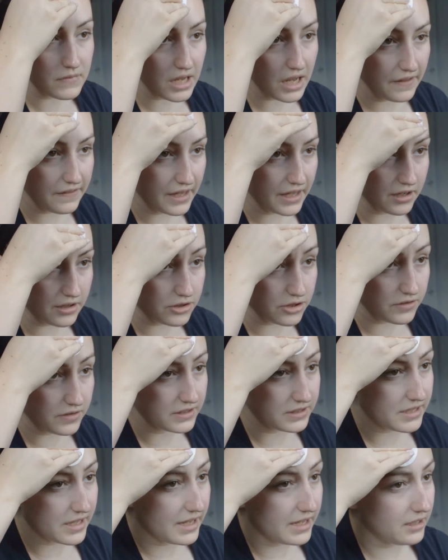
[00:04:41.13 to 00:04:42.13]
and then I do the
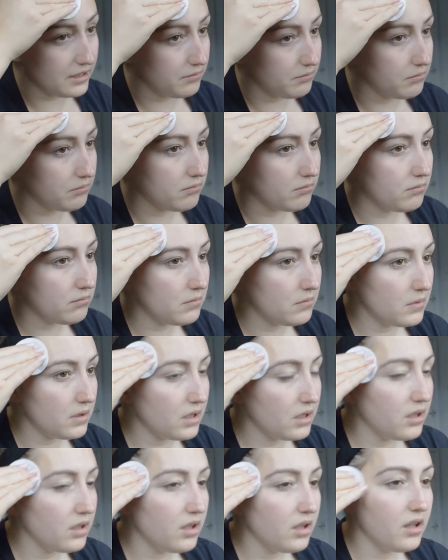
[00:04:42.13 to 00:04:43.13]
same
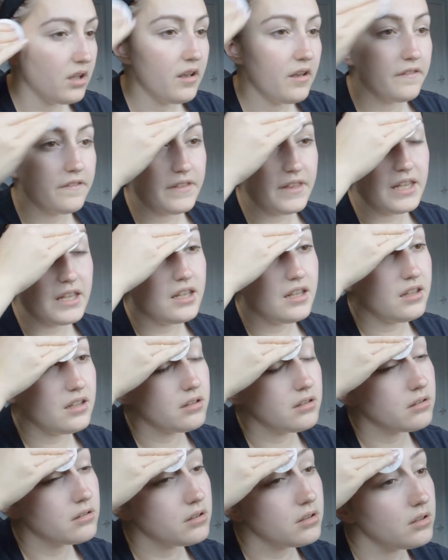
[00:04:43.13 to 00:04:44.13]
thing.
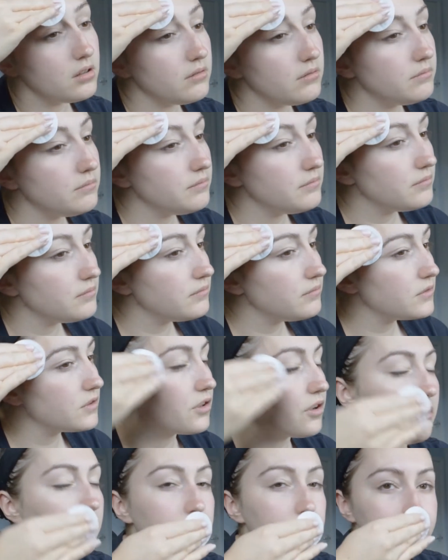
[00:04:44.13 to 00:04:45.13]
Just
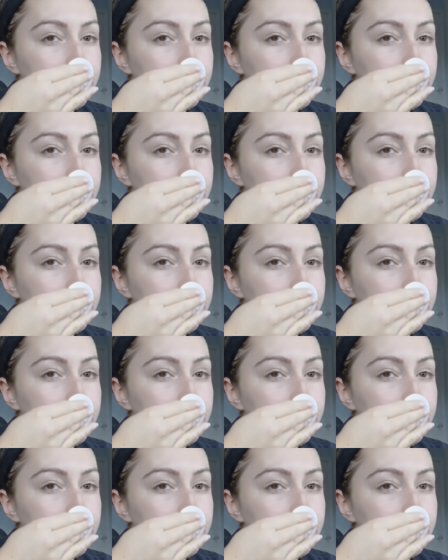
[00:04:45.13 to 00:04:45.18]
go.